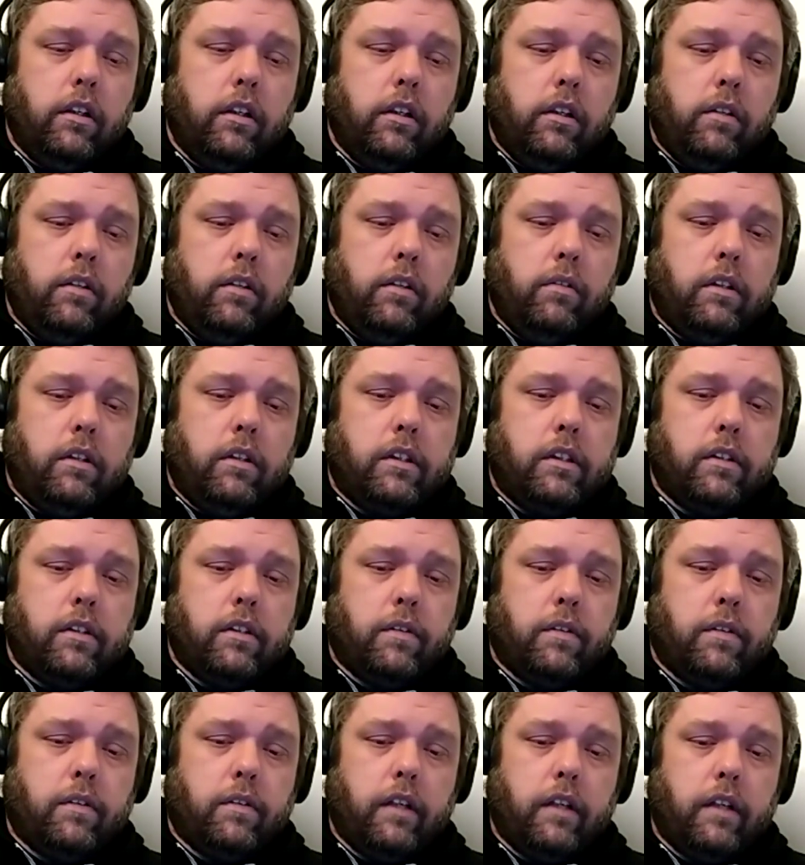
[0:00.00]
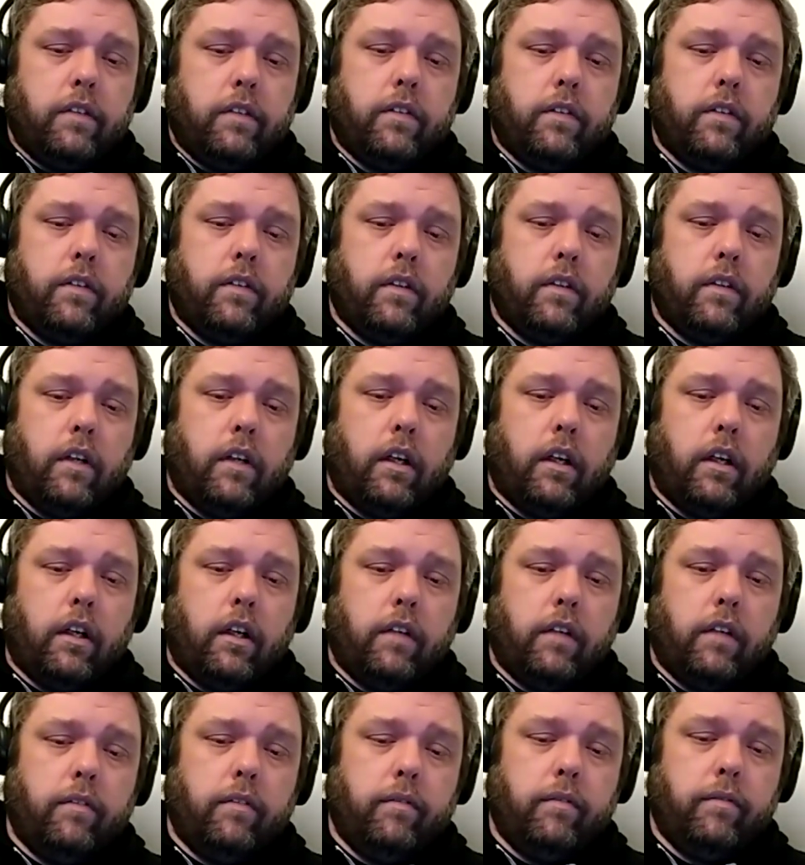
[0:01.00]
what's this face?
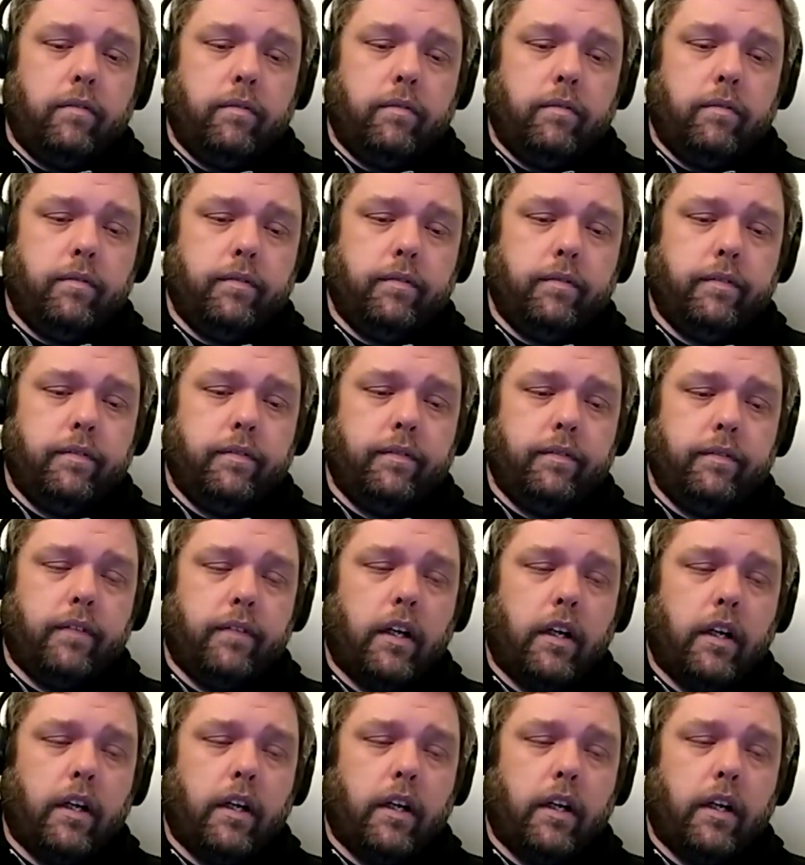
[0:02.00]
Um fuck.